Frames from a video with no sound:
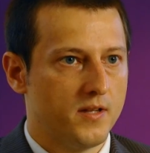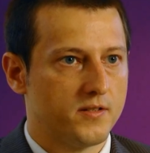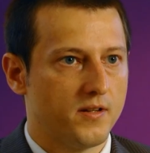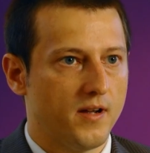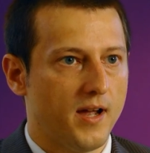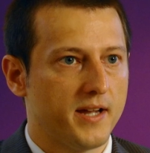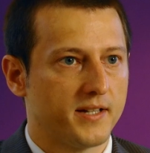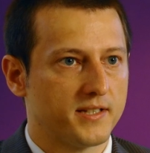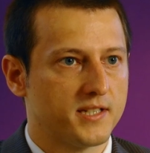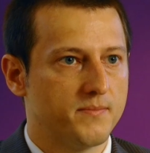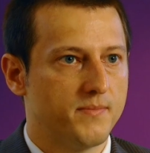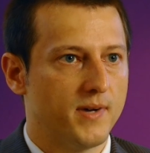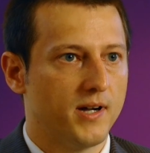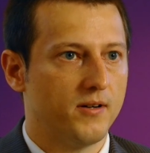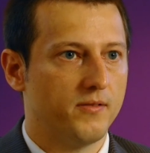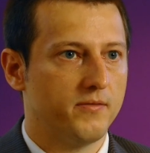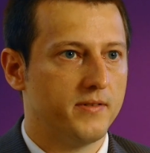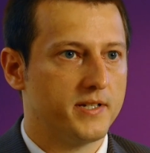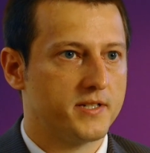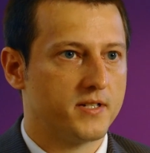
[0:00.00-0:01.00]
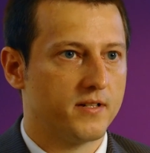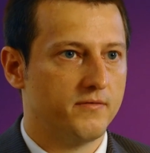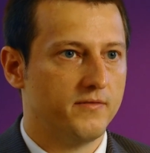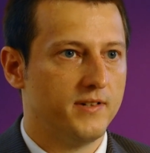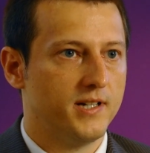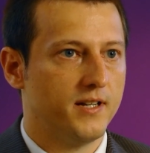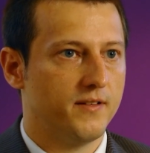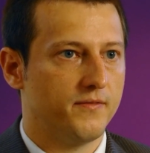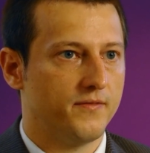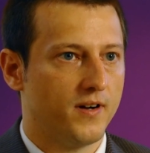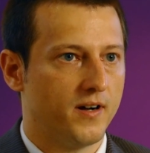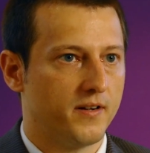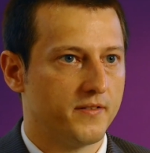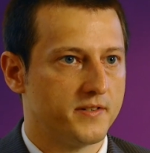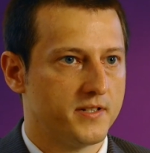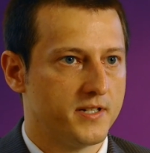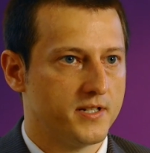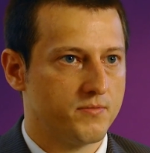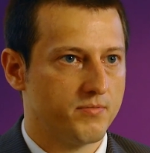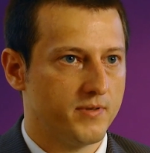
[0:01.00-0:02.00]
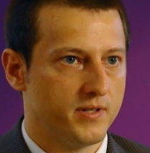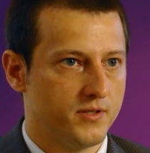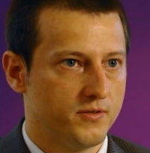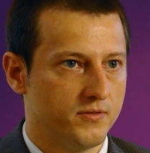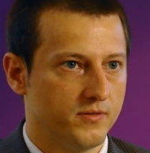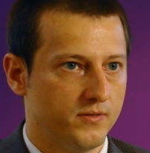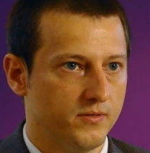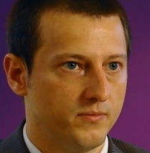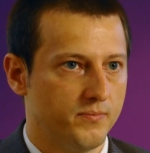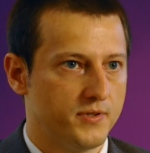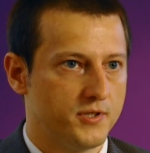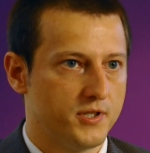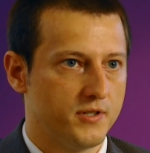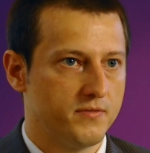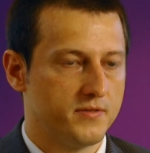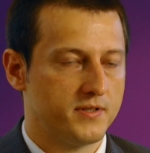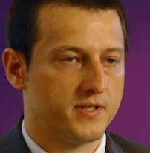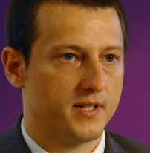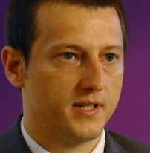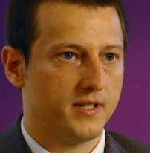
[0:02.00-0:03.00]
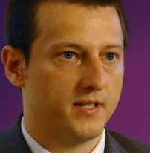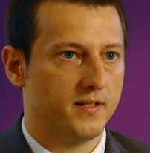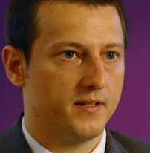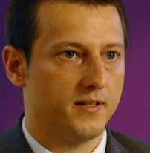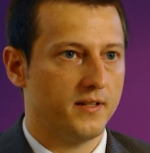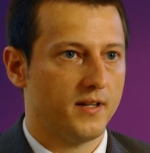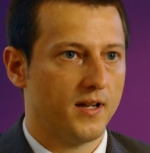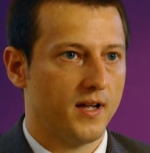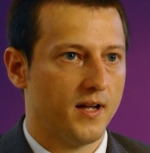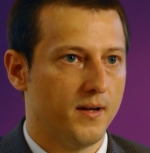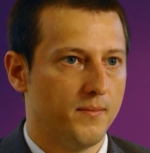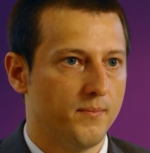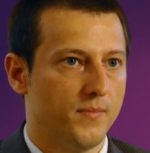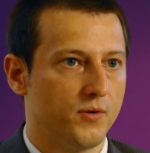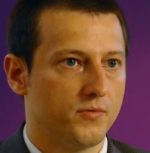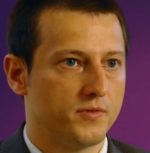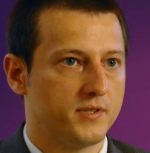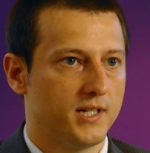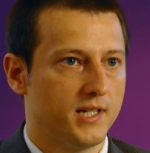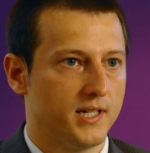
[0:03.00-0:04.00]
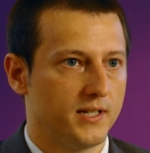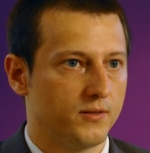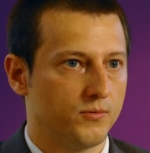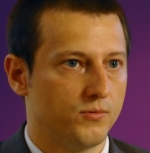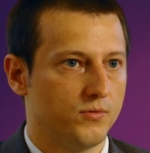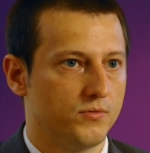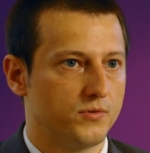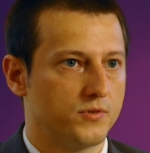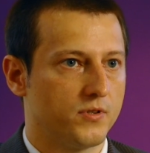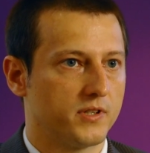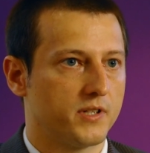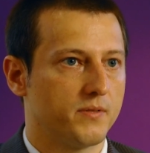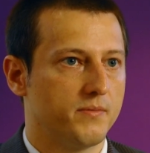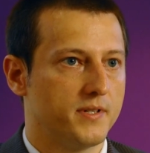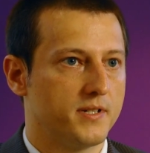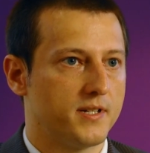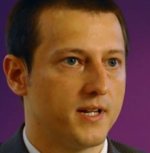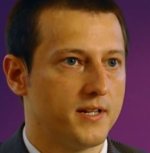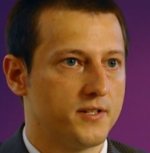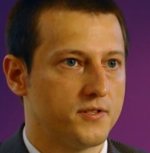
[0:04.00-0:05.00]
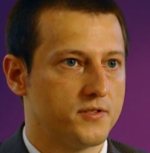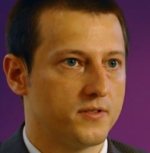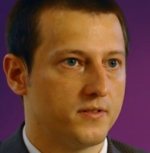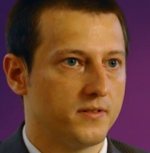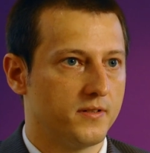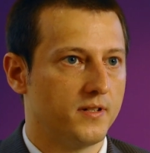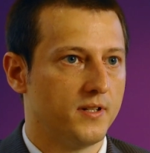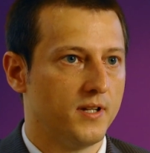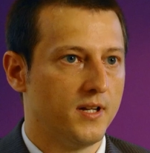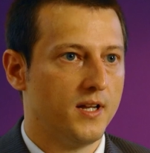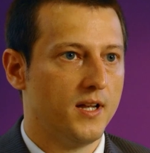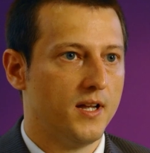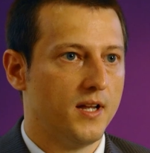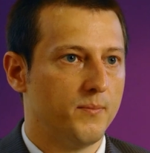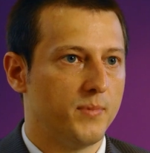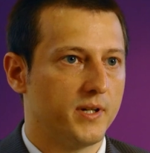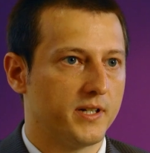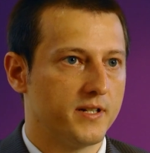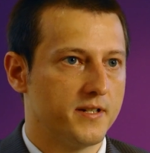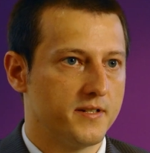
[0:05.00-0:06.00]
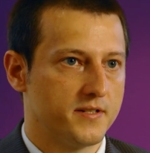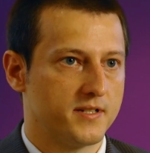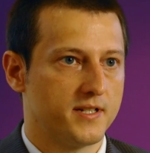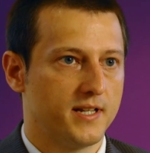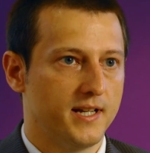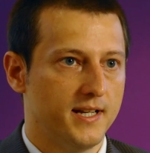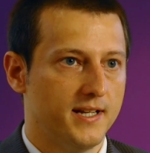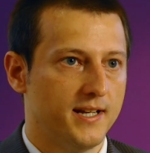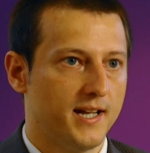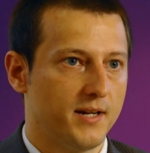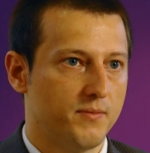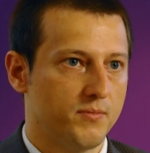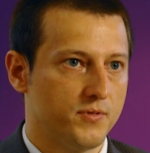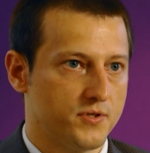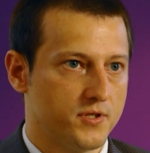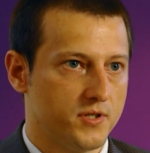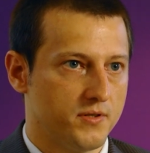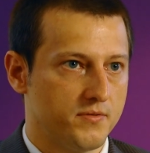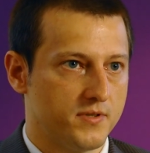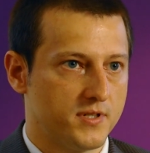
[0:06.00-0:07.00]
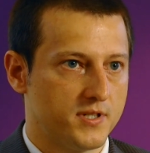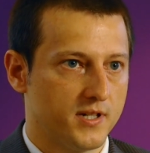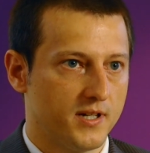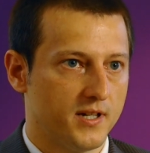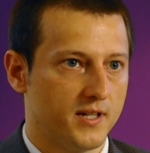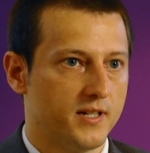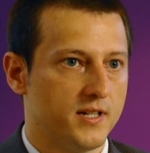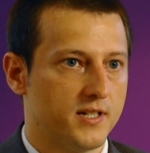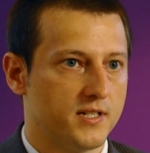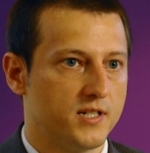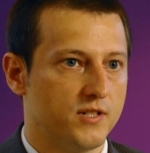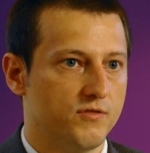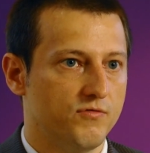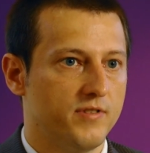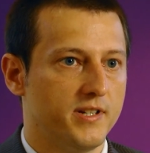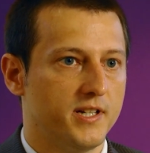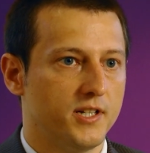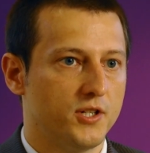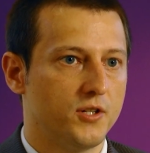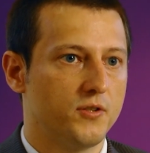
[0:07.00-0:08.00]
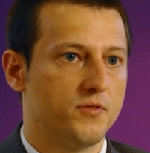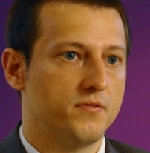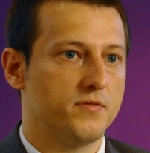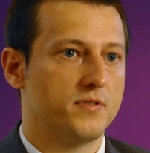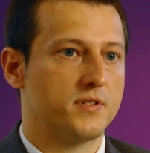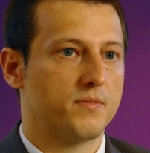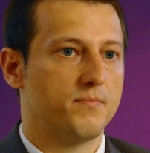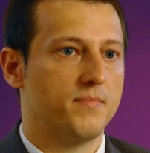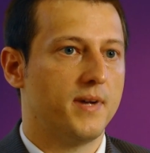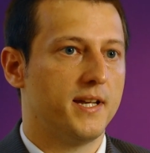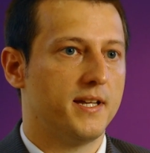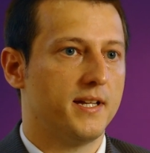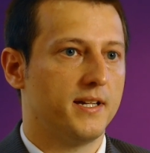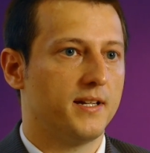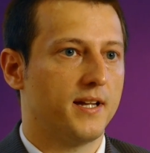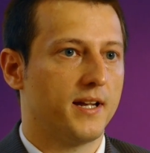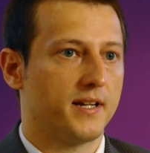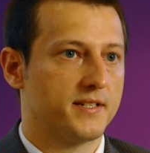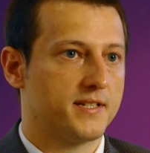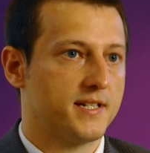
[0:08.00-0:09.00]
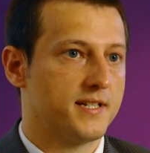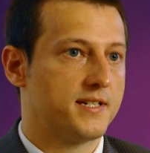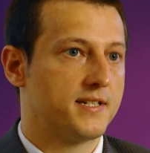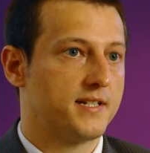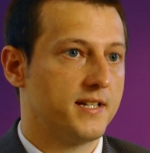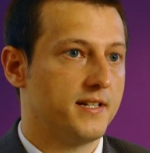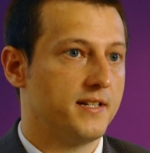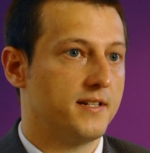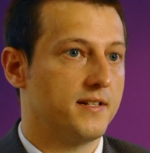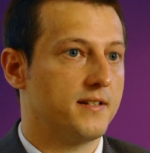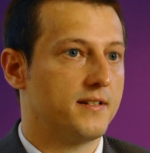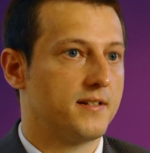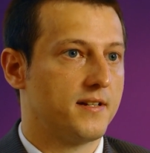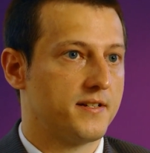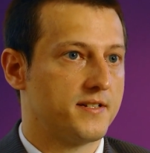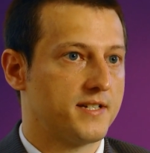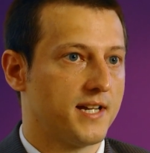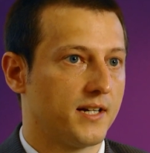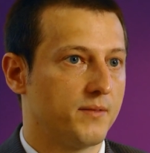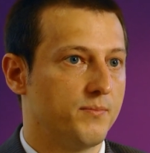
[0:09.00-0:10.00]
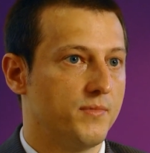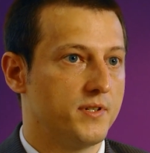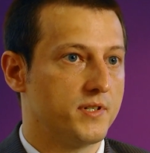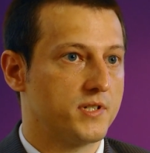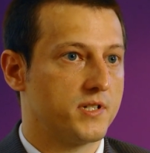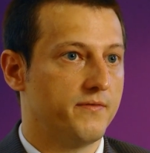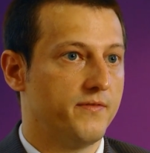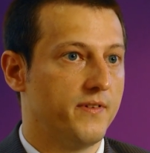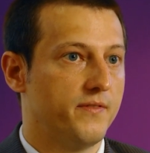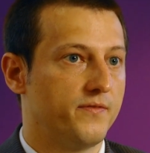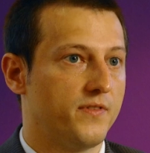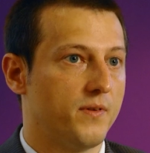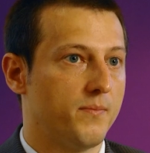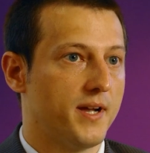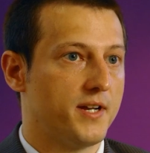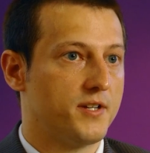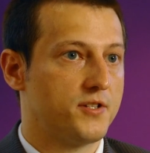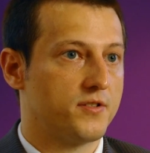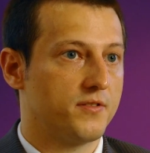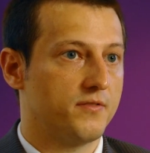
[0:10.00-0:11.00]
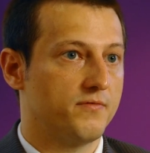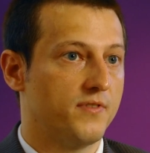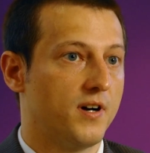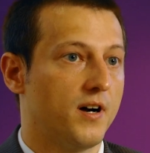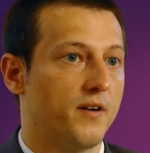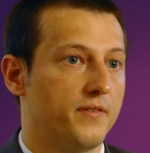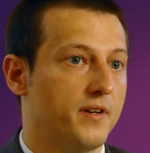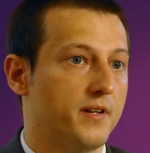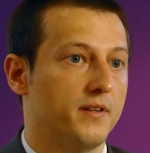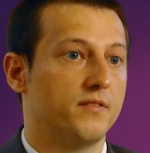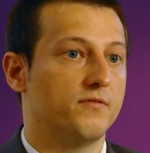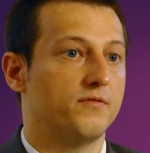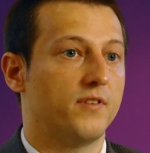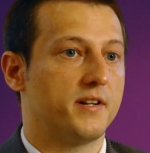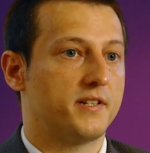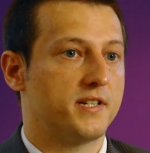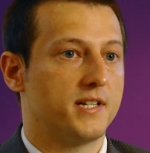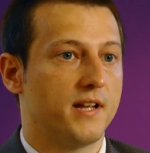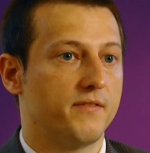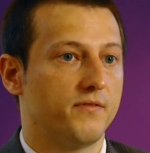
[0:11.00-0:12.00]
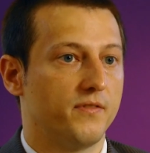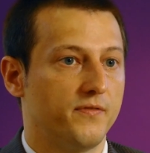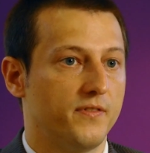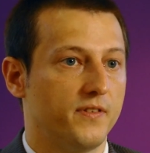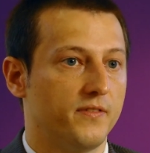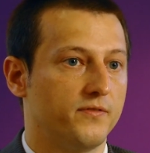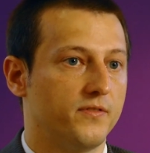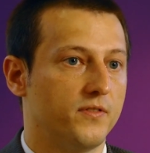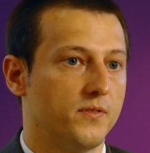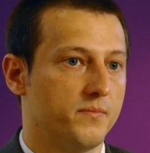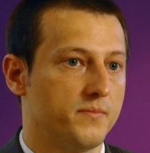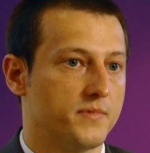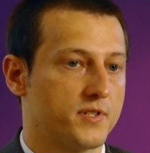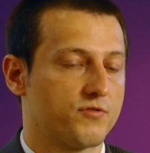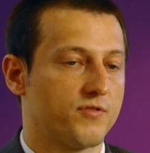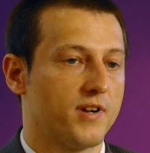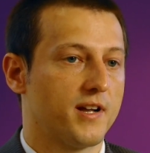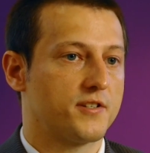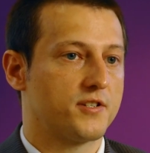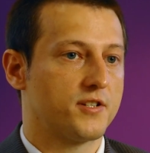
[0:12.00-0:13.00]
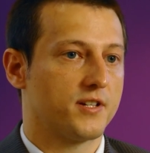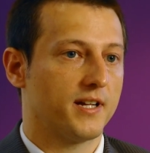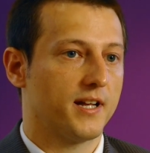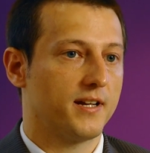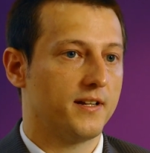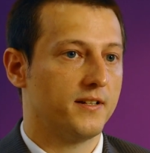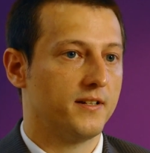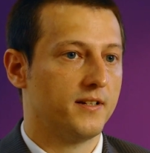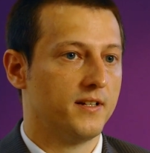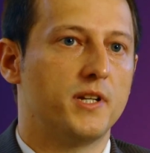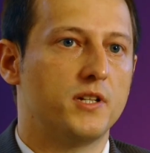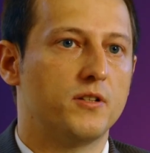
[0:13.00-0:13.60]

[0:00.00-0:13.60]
So XML is a real advantage when you're producing multilingual documentation, because it enables you to reuse many existing segments of information rather than writing everything from scratch again.